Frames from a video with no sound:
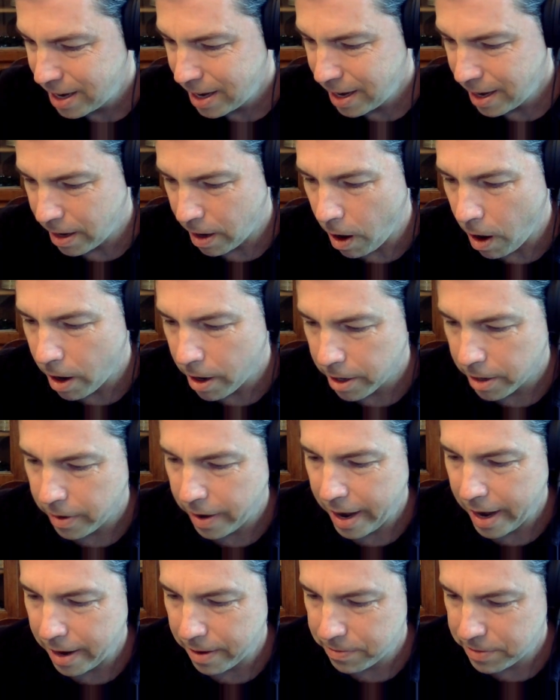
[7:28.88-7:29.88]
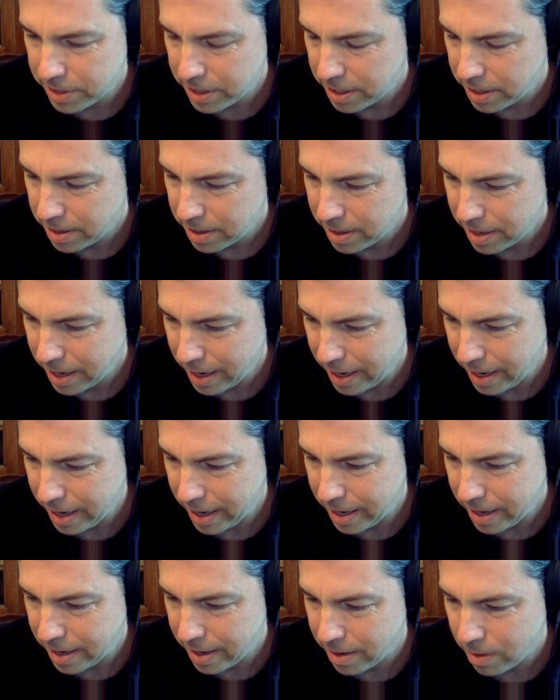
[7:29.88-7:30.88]
an autographed
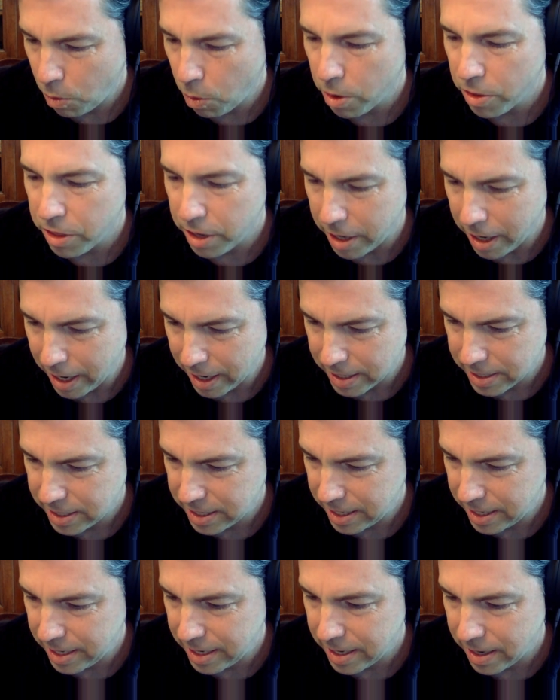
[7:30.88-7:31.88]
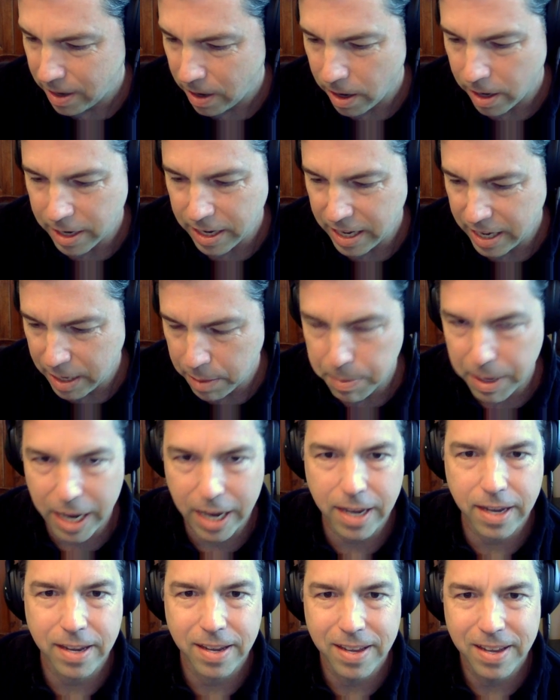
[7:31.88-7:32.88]
Orthodoxy on
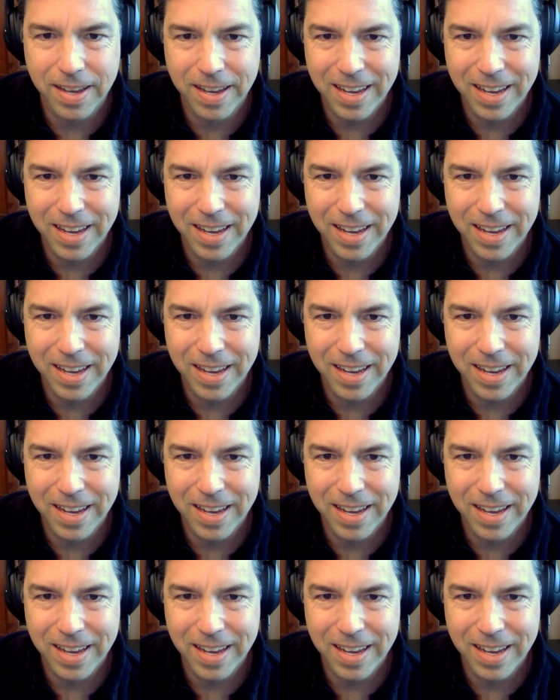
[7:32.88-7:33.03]
eBay.